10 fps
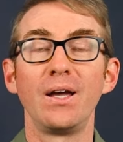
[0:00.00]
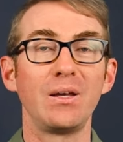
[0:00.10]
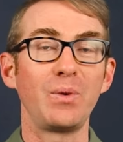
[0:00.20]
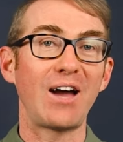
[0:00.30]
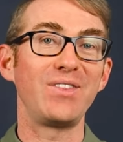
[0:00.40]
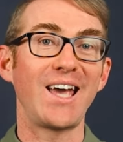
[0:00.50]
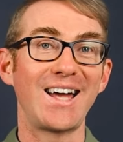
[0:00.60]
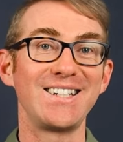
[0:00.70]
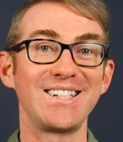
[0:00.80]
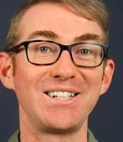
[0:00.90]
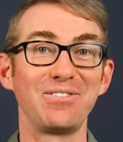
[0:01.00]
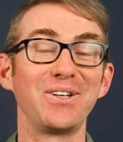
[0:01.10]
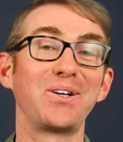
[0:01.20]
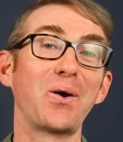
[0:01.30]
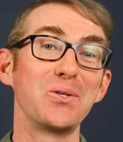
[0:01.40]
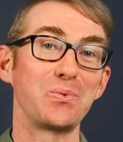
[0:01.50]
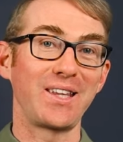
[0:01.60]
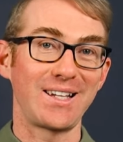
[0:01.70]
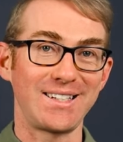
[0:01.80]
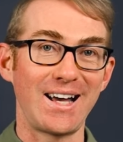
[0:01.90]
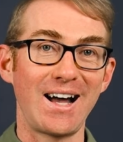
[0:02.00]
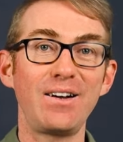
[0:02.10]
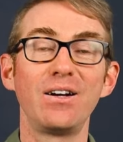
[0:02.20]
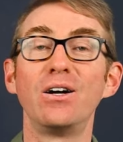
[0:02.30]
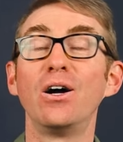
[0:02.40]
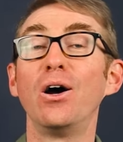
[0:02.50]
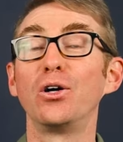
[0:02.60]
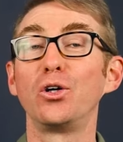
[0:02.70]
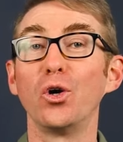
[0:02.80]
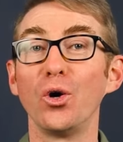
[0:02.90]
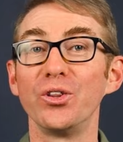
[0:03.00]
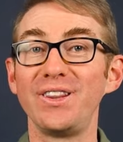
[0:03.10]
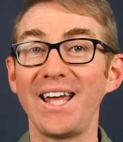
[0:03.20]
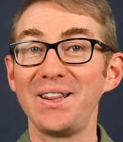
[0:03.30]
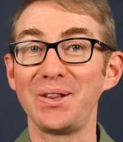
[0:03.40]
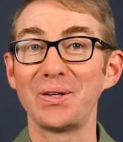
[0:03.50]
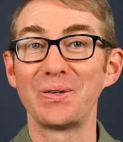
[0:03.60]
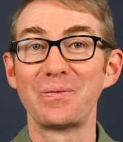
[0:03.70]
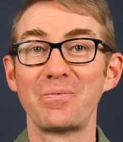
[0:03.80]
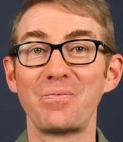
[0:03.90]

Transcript: Then we have the adjective that goes with estar, contento.